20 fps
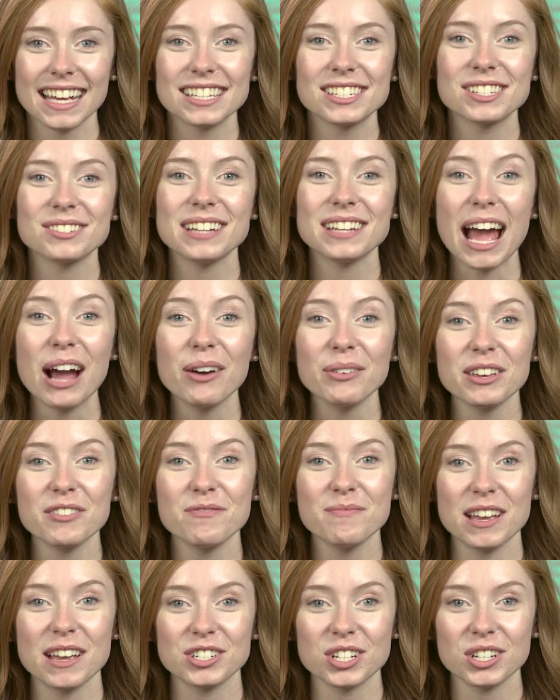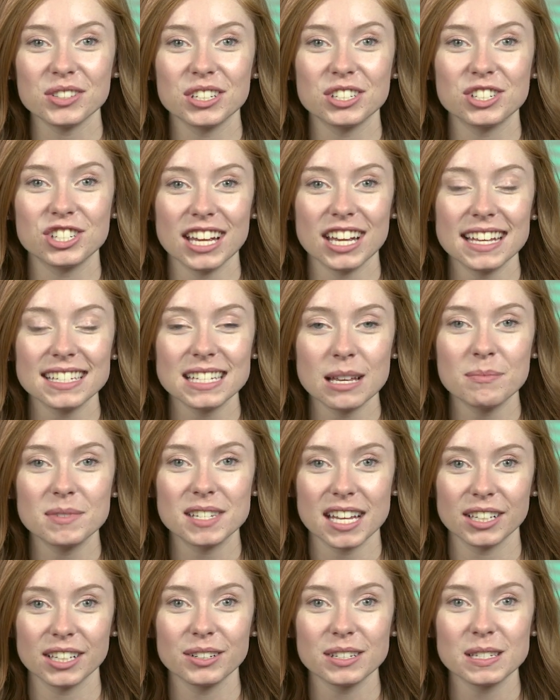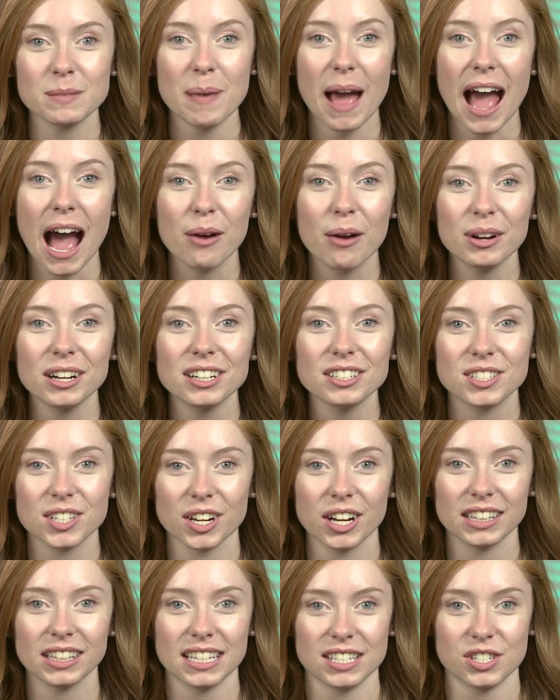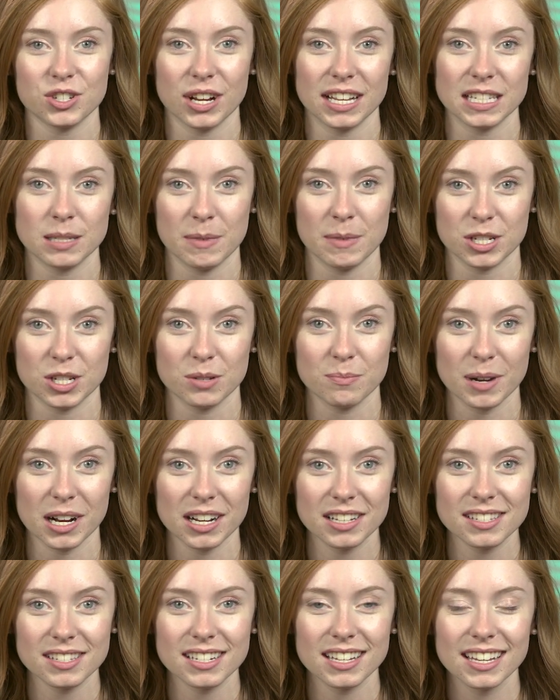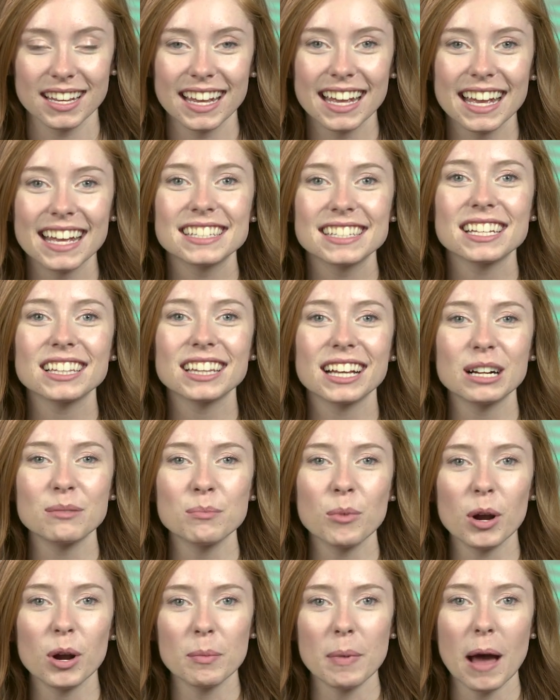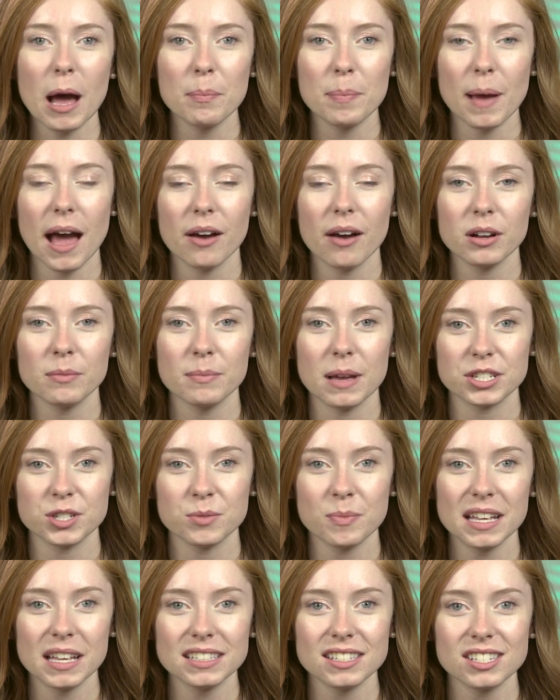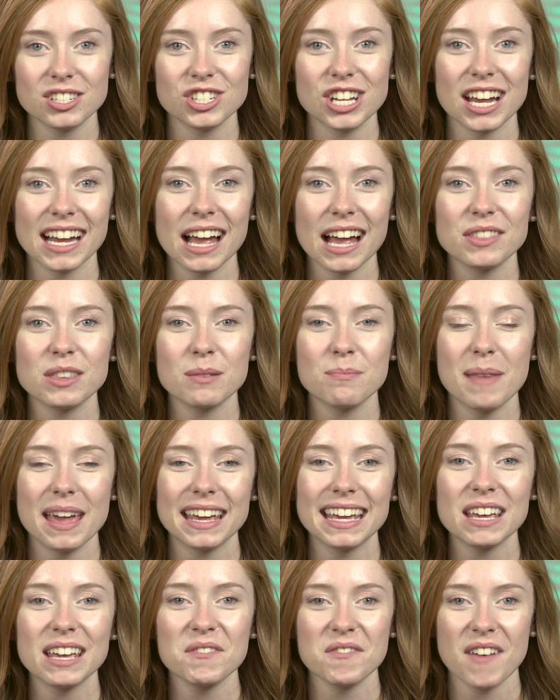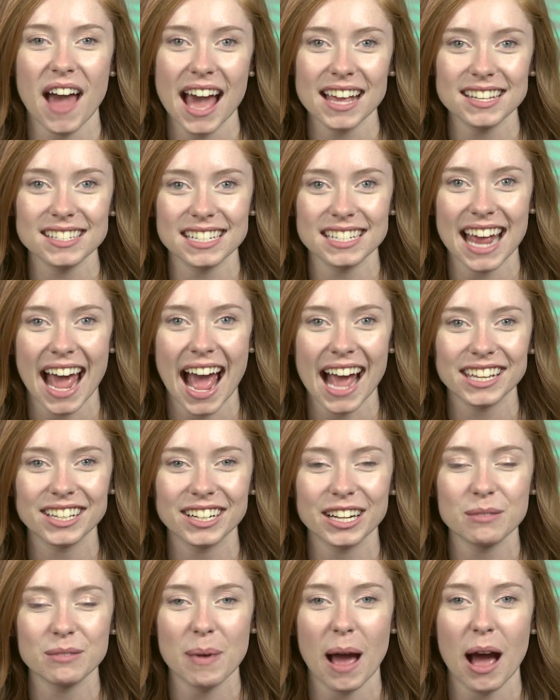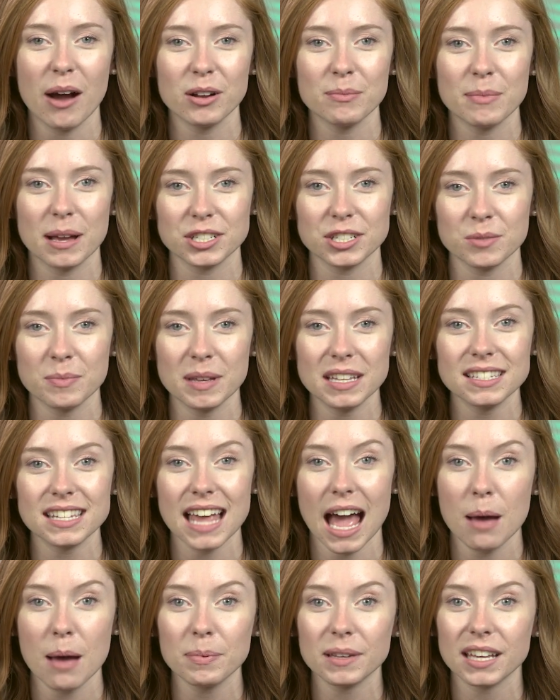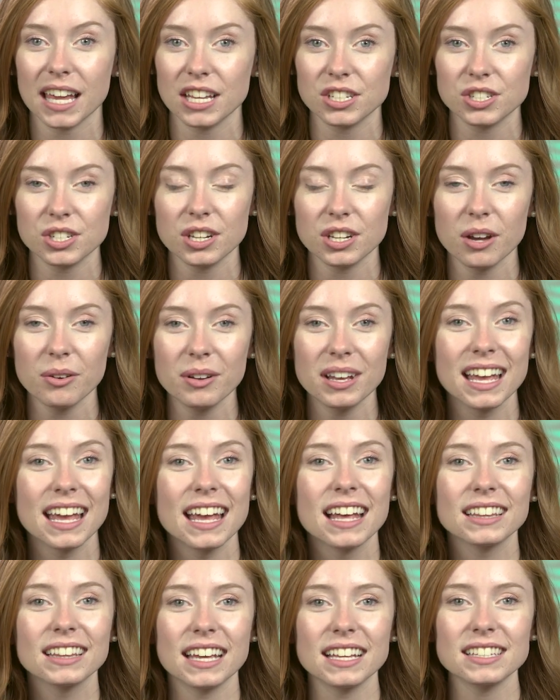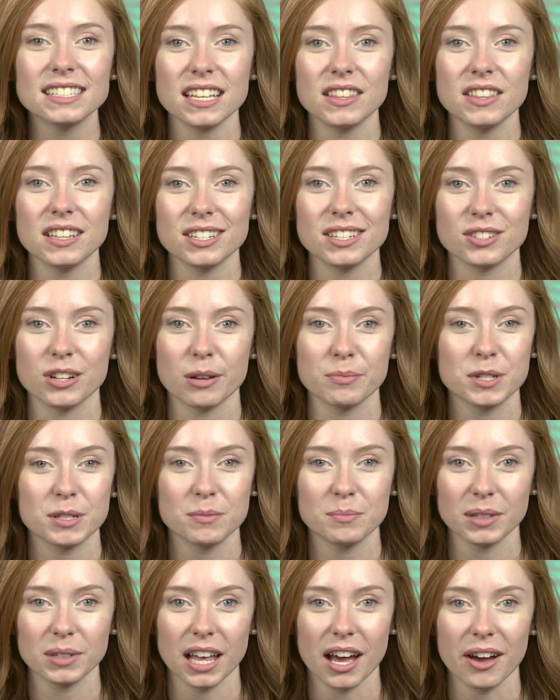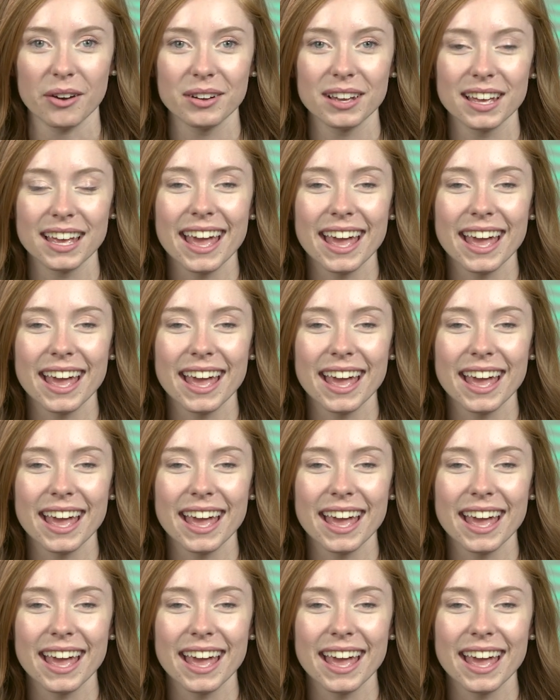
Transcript: So now we have measured the GSM signal's power during this transmission burst. To learn more about power measurements, check out the Making Fast and Accurate Power Measurements application note linked in the description below.